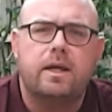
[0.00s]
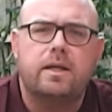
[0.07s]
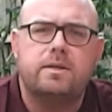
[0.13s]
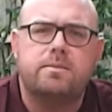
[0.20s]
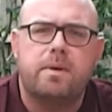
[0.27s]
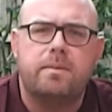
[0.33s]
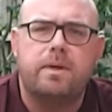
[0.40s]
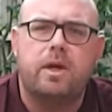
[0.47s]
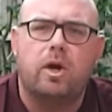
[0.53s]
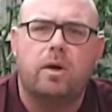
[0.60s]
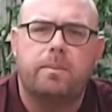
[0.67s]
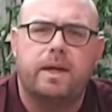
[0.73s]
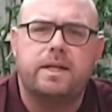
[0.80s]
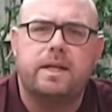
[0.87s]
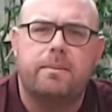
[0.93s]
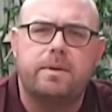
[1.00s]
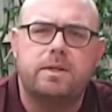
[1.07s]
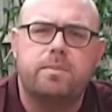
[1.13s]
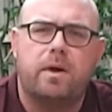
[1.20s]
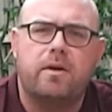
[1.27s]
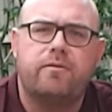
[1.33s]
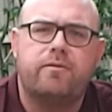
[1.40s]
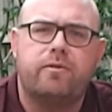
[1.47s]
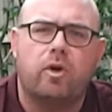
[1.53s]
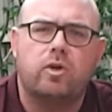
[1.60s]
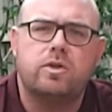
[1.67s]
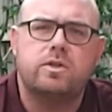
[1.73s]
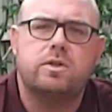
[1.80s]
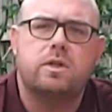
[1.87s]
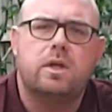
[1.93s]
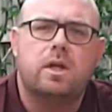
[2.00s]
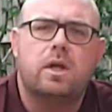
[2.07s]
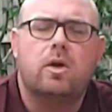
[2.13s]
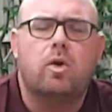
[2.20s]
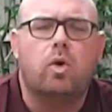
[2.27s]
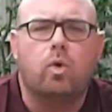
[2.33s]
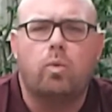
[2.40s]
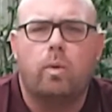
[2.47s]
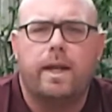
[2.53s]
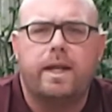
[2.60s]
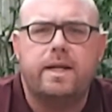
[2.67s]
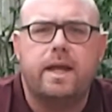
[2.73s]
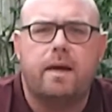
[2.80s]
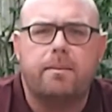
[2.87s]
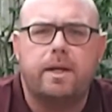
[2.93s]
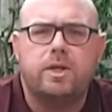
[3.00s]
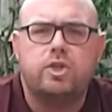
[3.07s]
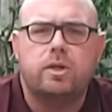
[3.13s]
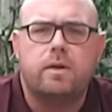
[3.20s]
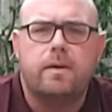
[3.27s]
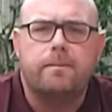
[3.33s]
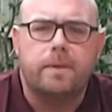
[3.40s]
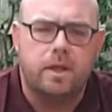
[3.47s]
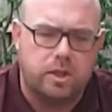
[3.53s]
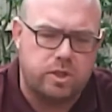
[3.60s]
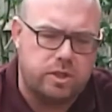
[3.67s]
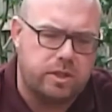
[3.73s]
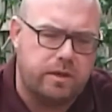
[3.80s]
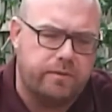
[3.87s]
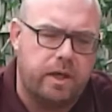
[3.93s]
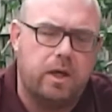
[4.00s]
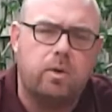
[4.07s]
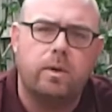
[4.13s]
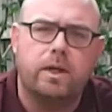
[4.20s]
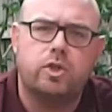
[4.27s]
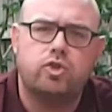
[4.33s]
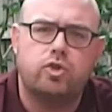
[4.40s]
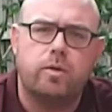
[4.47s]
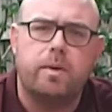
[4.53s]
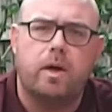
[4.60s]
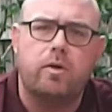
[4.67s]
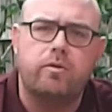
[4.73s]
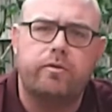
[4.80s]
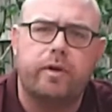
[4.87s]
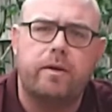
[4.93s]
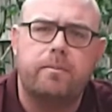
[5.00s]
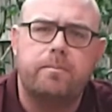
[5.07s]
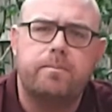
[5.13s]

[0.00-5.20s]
it's maybe got a bit damaged by frost or wind damage, you can just give it a quick trim over.